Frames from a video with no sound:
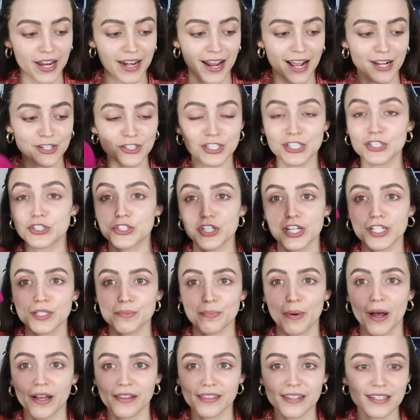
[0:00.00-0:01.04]
and I actually just
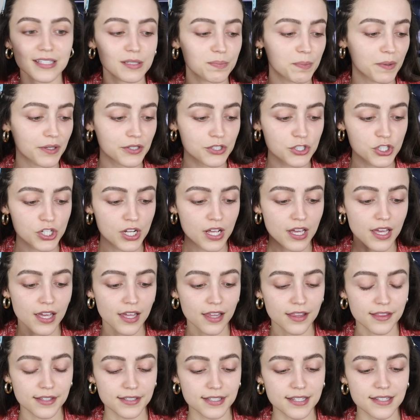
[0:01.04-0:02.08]
bought this sponge.
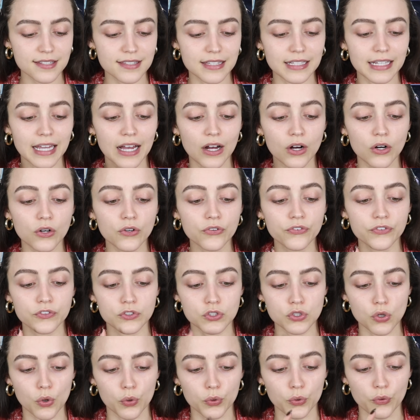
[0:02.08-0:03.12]
This is the
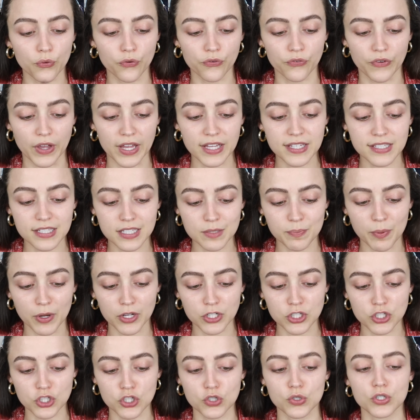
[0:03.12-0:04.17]
ELF Total Face
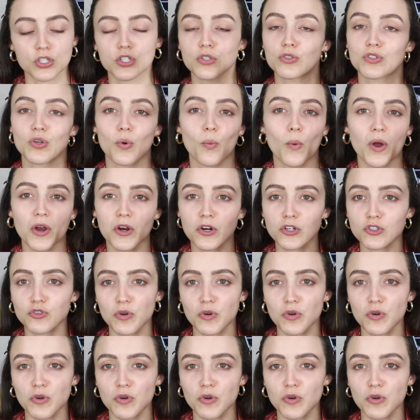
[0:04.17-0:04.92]
Sponge. You can use it wet or